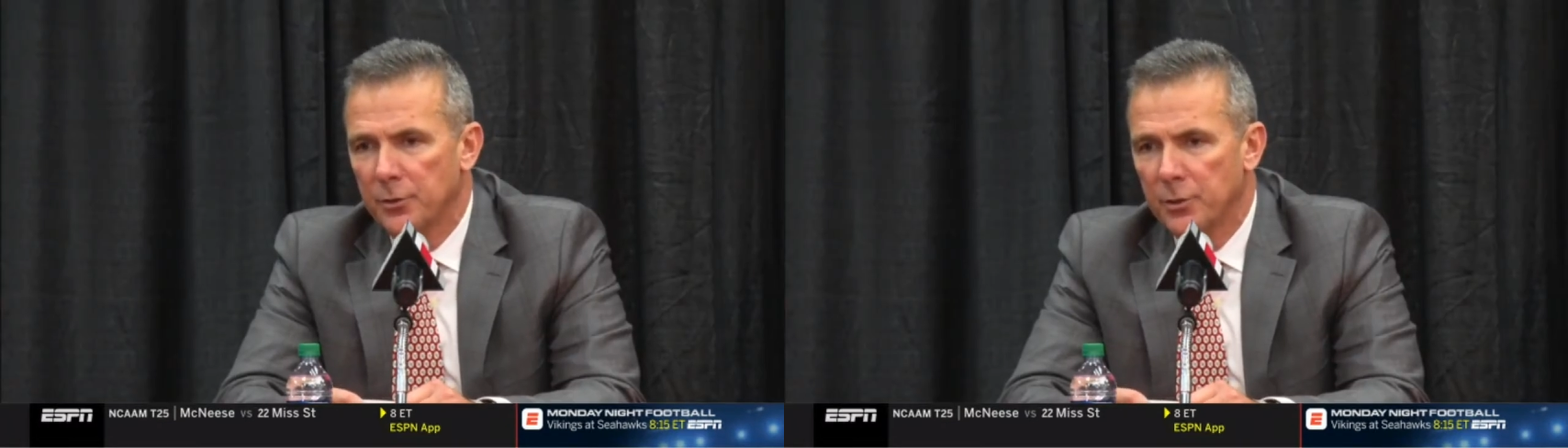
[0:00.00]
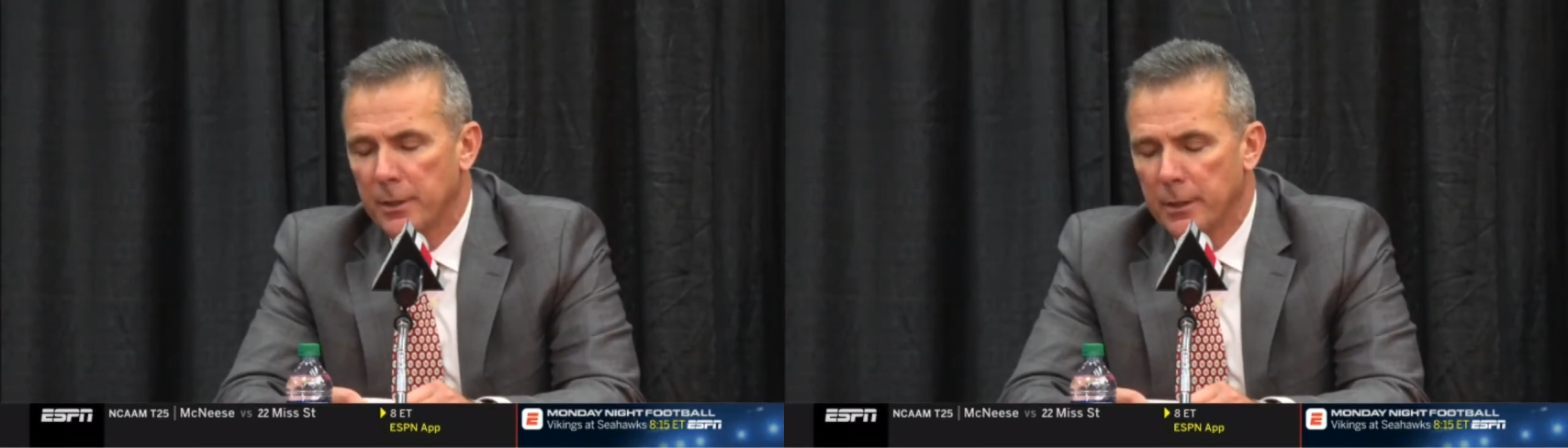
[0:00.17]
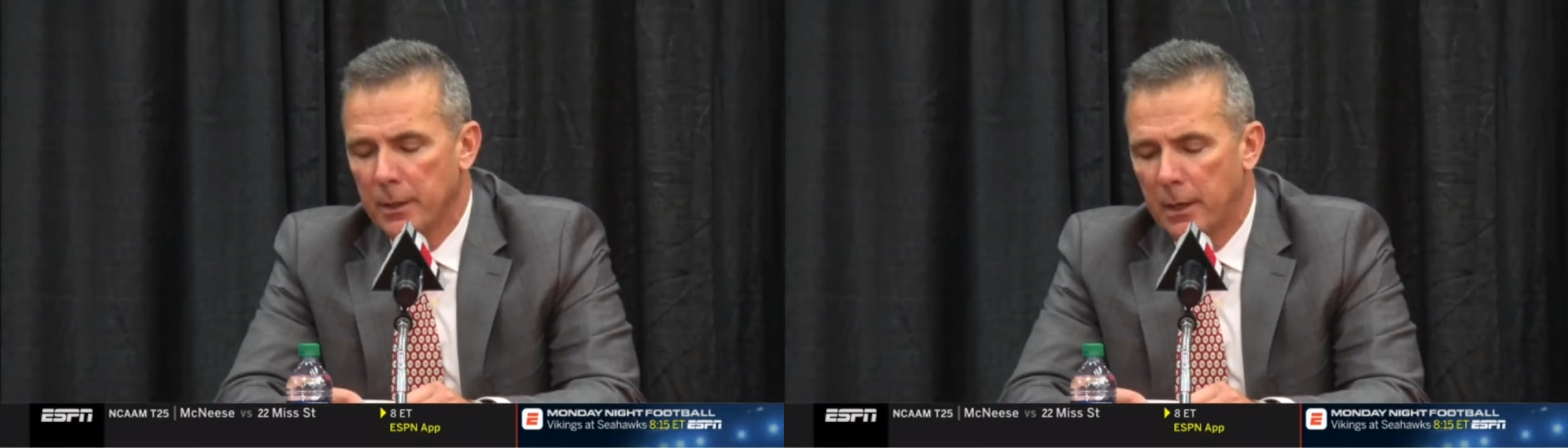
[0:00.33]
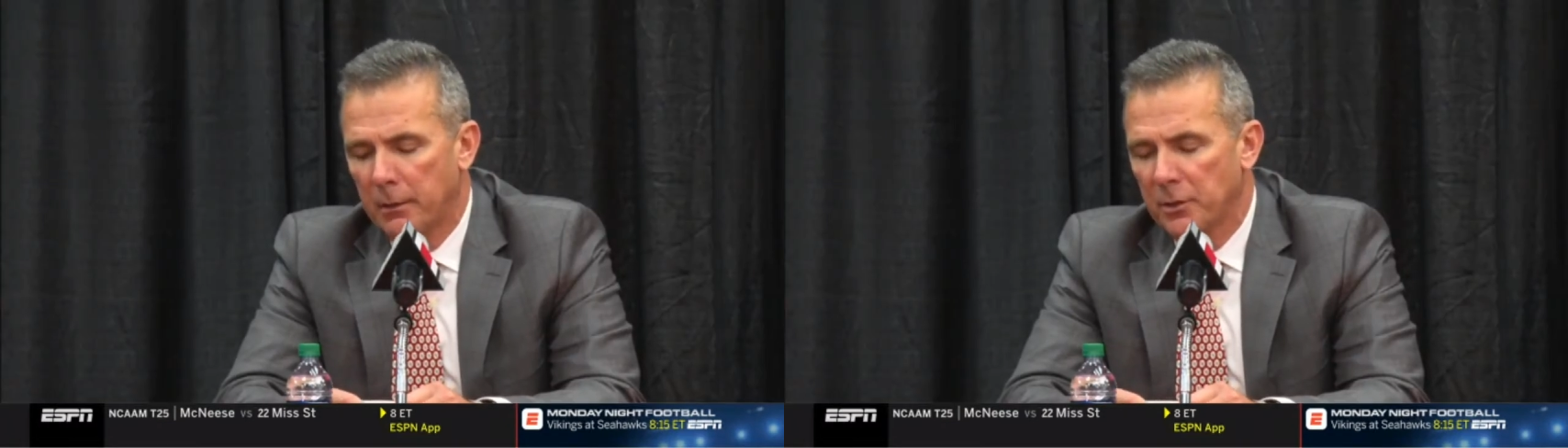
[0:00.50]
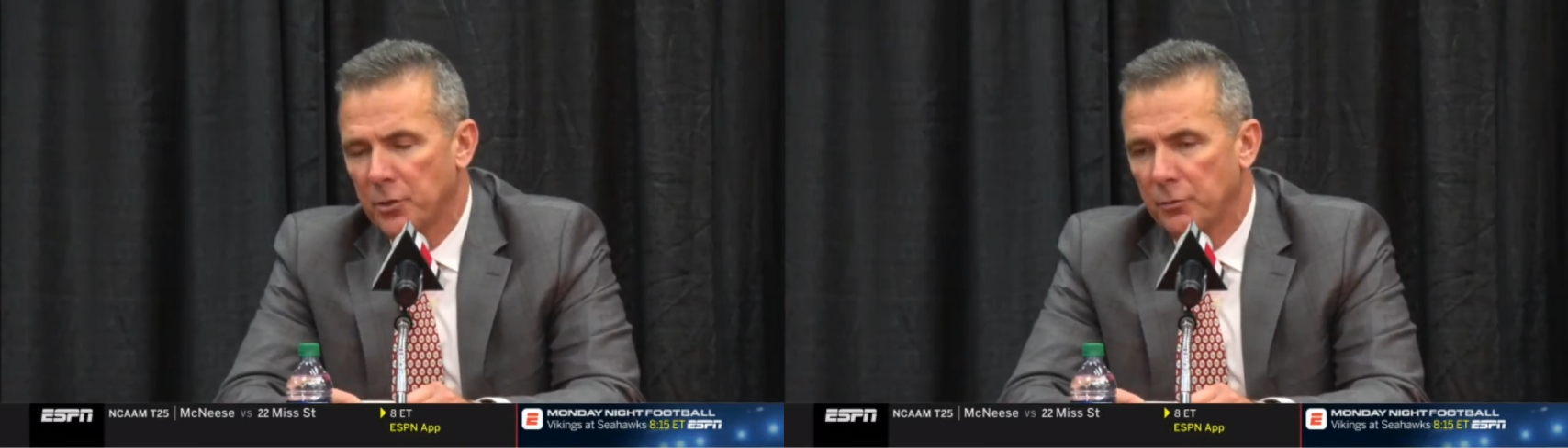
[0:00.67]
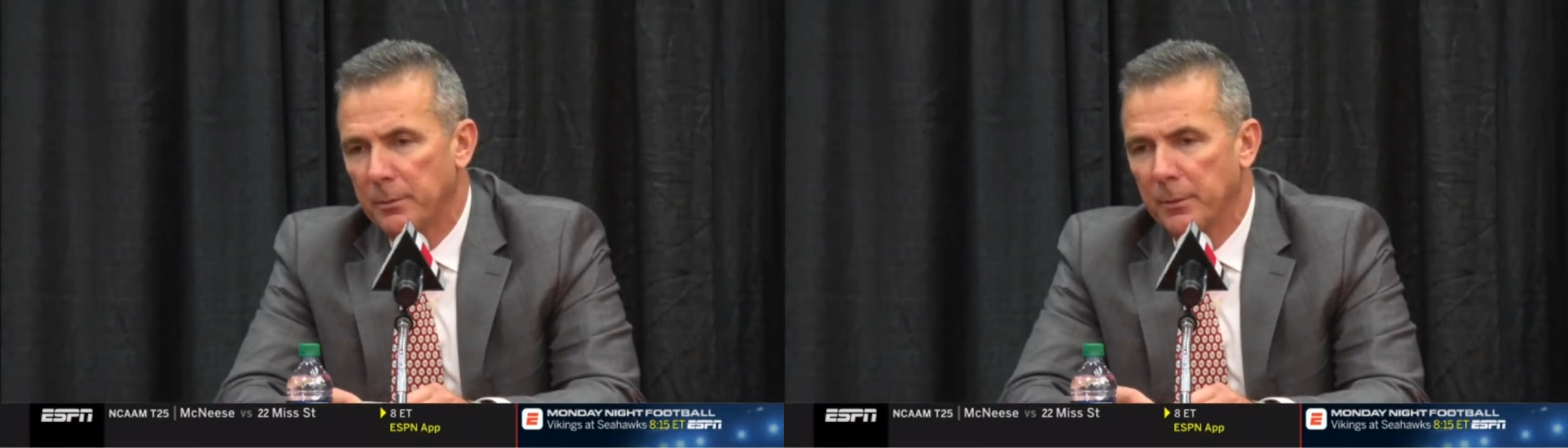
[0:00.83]
Gene and I are
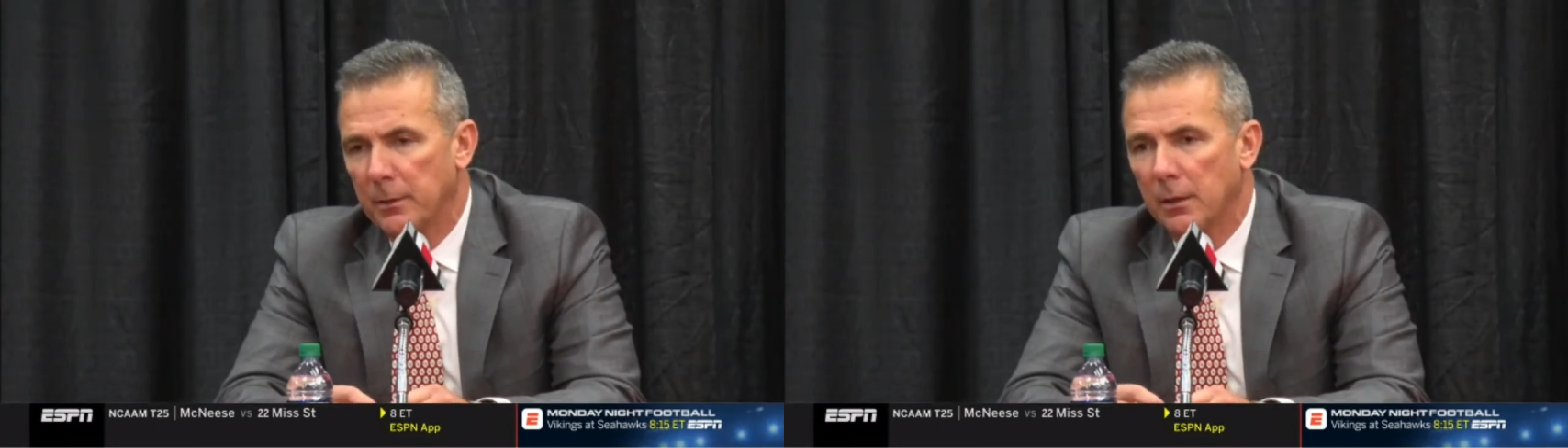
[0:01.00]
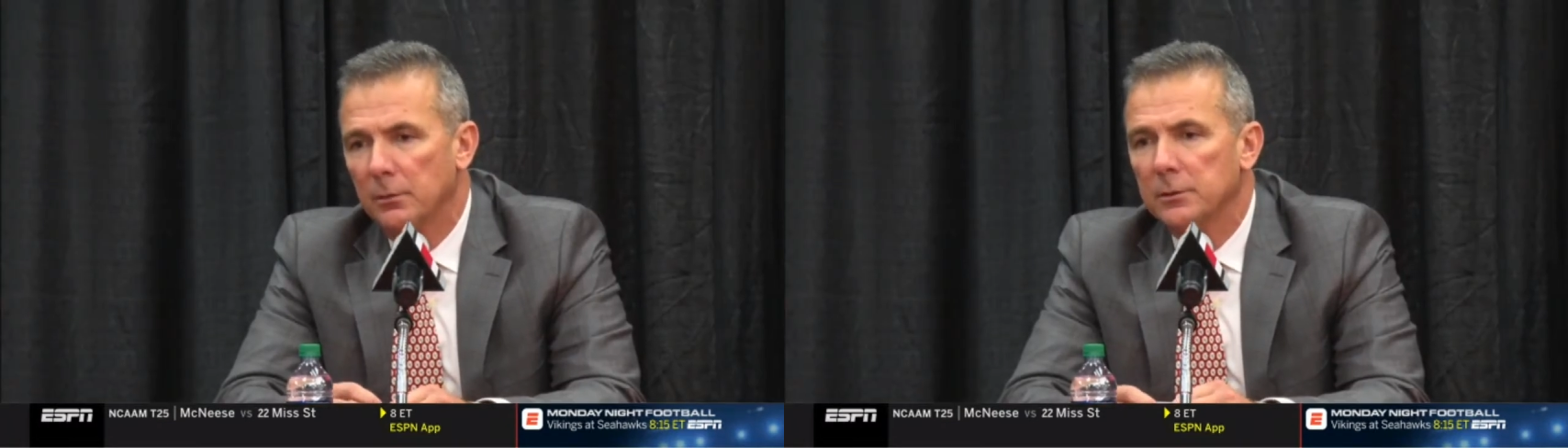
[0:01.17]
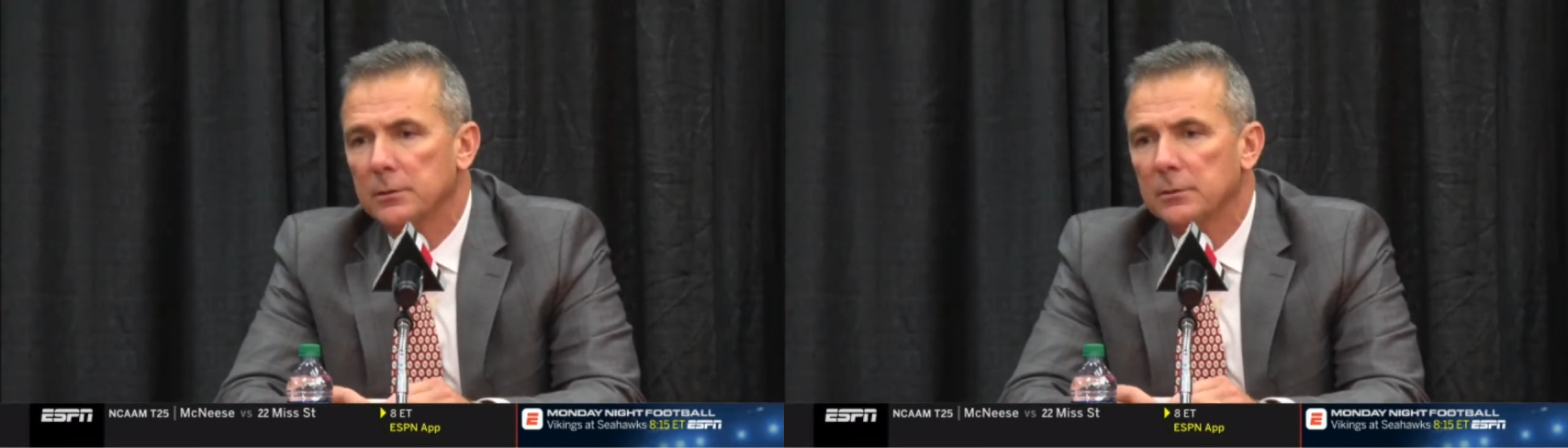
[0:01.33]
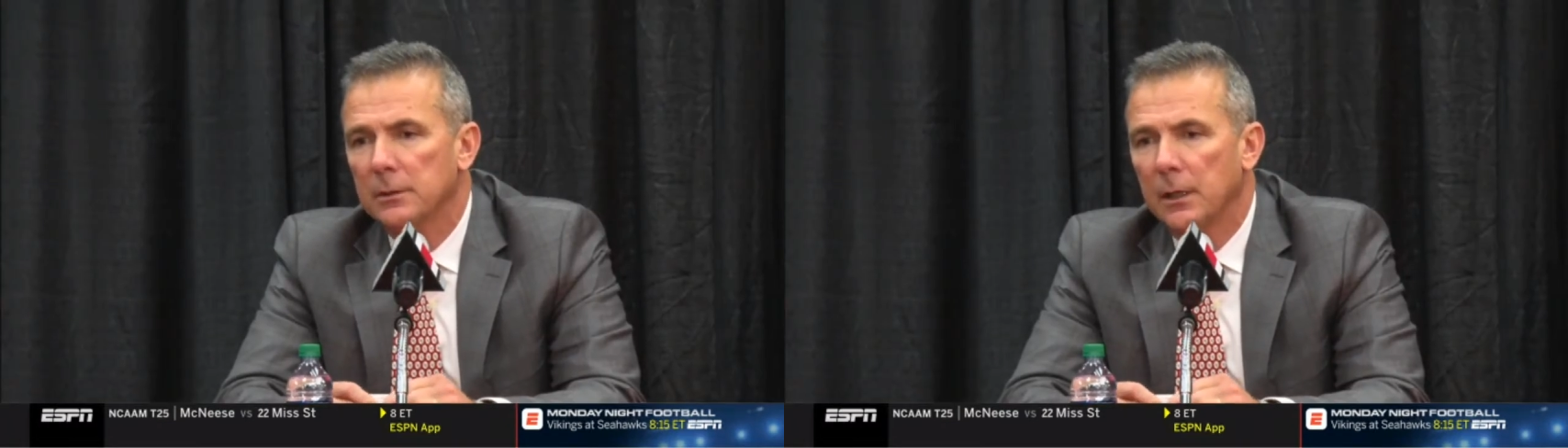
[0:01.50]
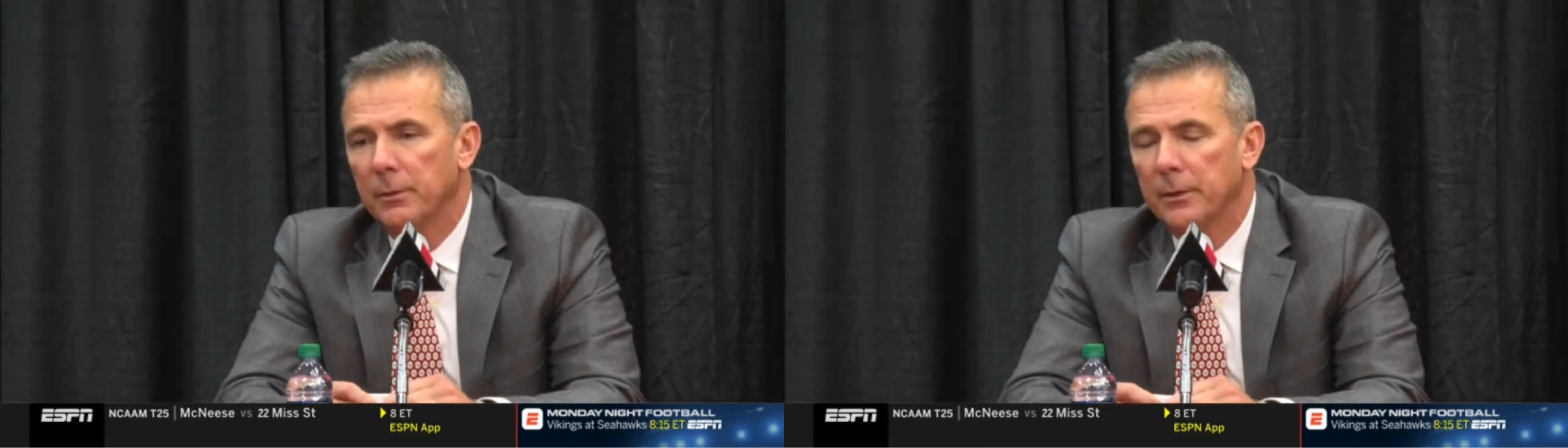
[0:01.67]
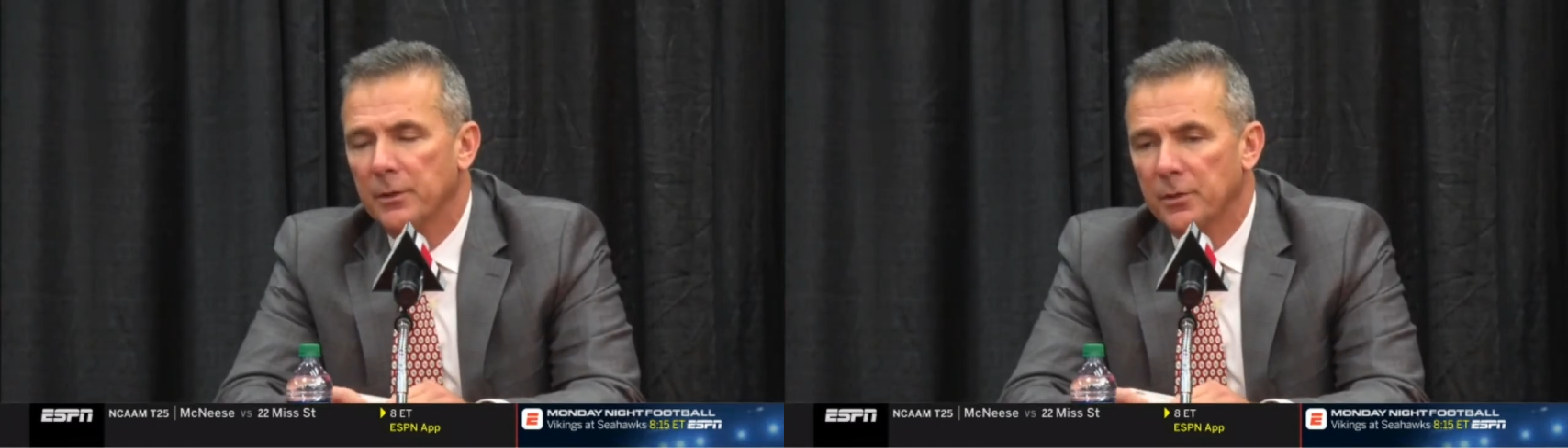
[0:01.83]
extremely close, and we